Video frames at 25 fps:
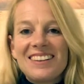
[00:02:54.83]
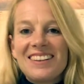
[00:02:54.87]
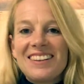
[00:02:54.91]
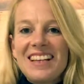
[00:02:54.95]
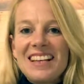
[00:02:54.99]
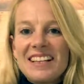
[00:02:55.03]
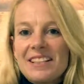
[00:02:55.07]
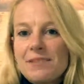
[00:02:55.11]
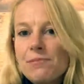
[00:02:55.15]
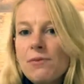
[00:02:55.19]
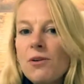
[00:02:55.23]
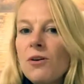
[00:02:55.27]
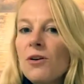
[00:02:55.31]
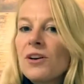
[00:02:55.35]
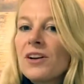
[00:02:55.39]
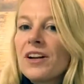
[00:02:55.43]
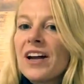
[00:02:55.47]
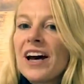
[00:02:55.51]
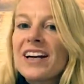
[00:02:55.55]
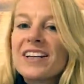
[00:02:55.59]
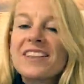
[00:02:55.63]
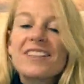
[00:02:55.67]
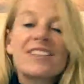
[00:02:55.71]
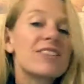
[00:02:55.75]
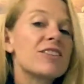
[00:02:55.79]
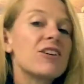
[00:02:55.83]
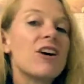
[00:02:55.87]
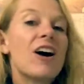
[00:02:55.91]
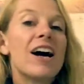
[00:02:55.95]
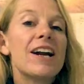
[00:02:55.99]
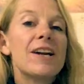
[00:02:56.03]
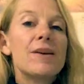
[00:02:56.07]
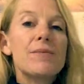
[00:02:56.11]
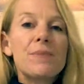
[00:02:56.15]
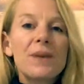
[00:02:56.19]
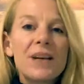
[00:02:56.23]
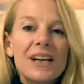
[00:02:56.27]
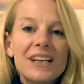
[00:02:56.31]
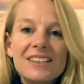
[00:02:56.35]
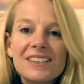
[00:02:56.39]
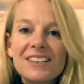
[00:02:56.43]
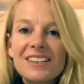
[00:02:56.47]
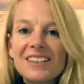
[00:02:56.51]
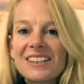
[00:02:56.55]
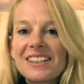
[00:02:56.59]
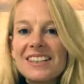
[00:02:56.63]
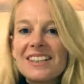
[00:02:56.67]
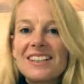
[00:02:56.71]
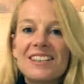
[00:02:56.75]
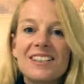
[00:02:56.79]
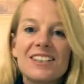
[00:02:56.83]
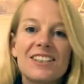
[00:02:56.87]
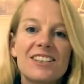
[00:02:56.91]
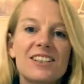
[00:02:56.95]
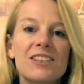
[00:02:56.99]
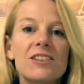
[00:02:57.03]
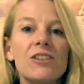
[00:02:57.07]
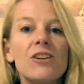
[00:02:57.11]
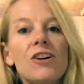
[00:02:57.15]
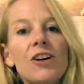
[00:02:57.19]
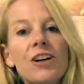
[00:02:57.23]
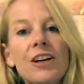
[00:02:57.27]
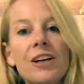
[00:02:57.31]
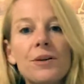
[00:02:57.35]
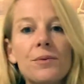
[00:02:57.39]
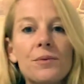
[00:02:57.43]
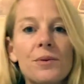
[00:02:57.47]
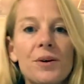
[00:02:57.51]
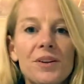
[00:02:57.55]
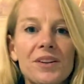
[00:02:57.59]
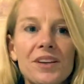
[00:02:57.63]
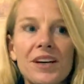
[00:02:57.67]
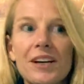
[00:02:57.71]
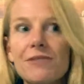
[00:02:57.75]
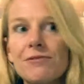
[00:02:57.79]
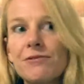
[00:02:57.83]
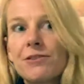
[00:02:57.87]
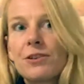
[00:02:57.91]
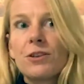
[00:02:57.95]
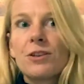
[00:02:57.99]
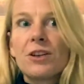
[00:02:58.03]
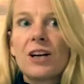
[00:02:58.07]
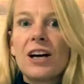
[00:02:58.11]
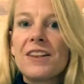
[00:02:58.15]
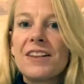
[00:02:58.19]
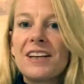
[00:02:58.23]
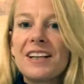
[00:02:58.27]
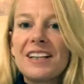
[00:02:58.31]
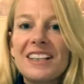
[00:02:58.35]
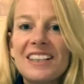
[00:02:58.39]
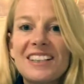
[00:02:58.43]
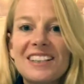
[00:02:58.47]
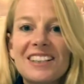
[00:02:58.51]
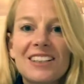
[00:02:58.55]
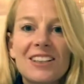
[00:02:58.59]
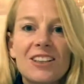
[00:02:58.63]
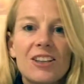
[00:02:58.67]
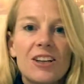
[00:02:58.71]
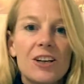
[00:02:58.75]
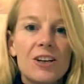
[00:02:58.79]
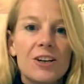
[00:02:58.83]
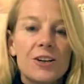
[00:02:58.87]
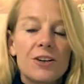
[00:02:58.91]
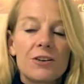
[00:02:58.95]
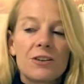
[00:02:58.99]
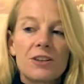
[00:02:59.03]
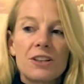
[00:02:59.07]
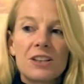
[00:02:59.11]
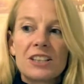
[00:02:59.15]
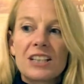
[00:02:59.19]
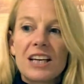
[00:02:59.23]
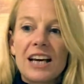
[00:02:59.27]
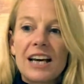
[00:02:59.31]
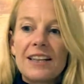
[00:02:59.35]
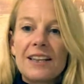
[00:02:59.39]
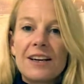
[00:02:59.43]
It's more like Steiner based. The kids are just learning what they feel like they need to learn on the day.